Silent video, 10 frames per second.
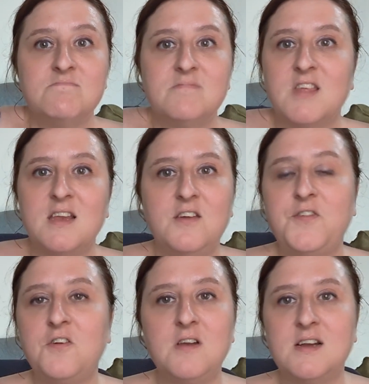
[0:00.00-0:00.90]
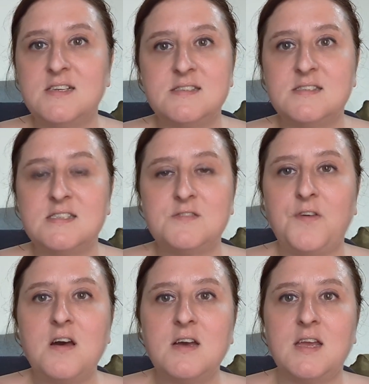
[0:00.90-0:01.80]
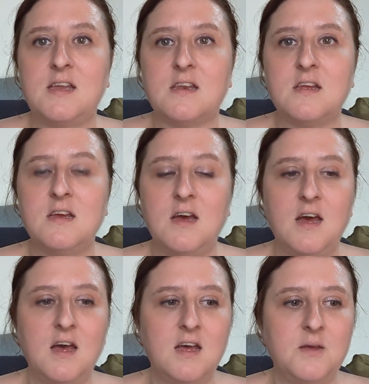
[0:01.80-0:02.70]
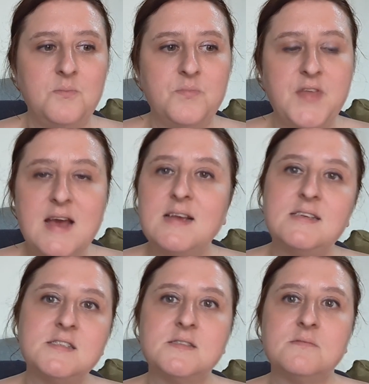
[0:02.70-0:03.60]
then your foreign licence is fine. That is